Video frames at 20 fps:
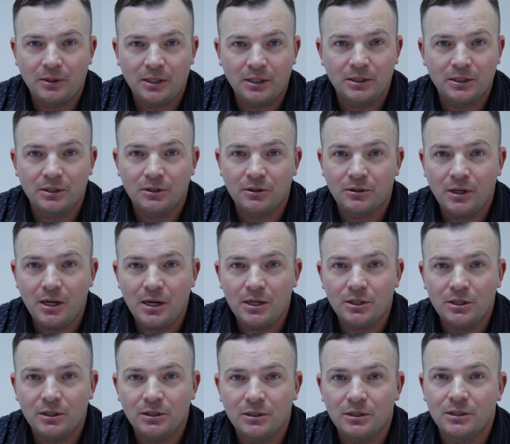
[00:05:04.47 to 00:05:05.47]
else's
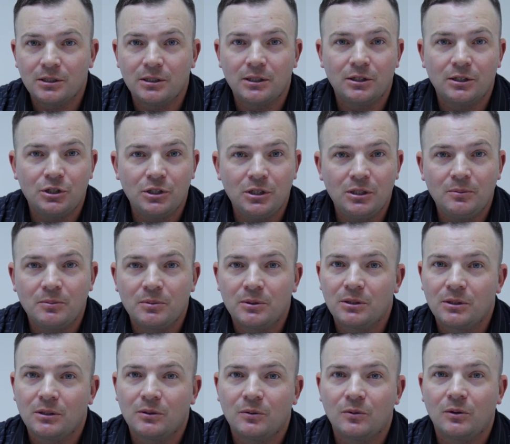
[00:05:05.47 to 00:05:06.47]
creations and their
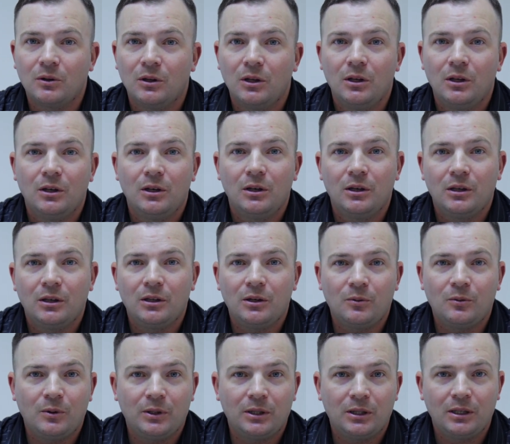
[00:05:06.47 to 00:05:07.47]
Jeeps and
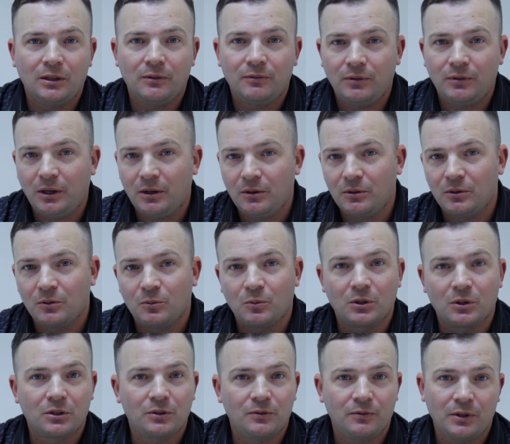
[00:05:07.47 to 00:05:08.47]
what they found
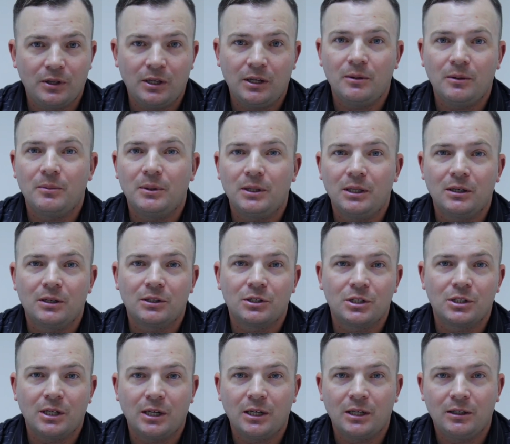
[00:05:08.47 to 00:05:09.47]
works for them and their
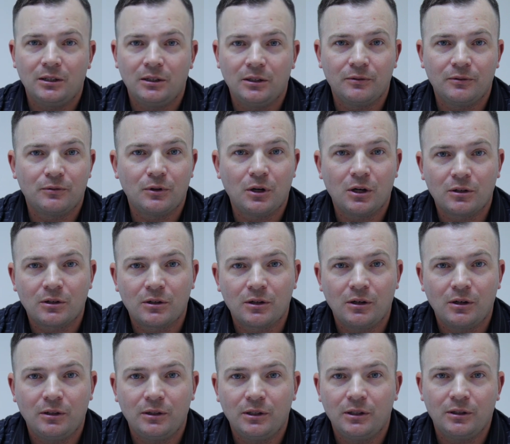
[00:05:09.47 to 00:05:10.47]
style of rock
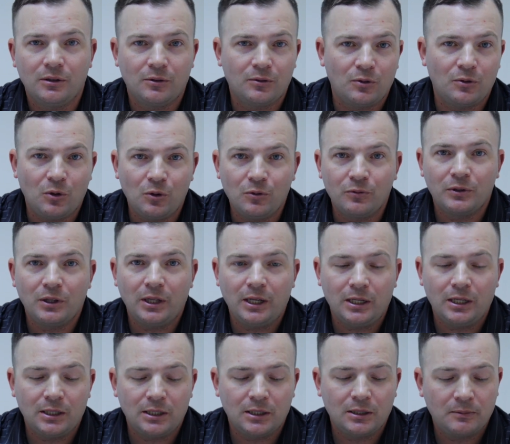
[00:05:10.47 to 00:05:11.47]
crawling or
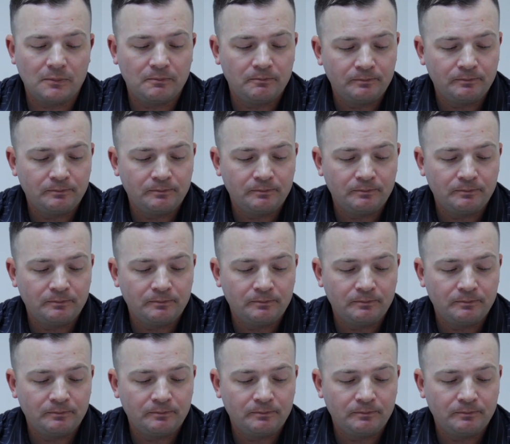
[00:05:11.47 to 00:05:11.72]
overlanding.